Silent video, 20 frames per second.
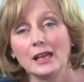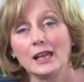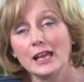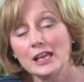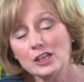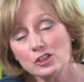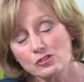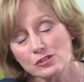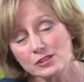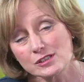
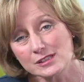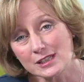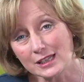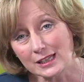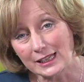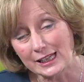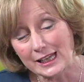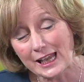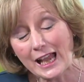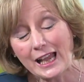
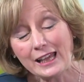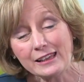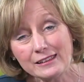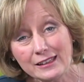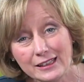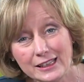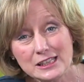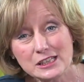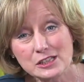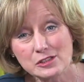Interestingly,
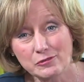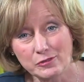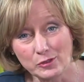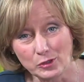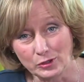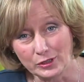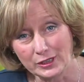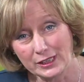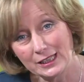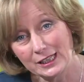athlete's
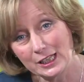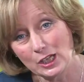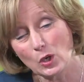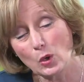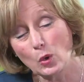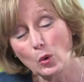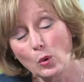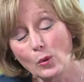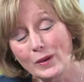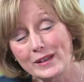foot nearly
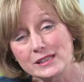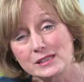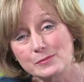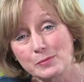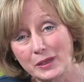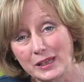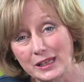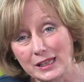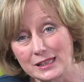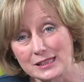always
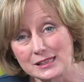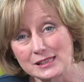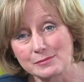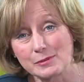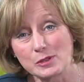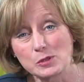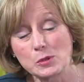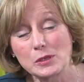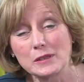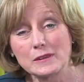begins
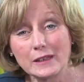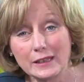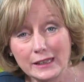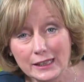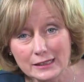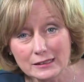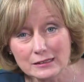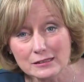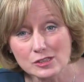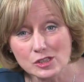between the
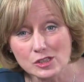little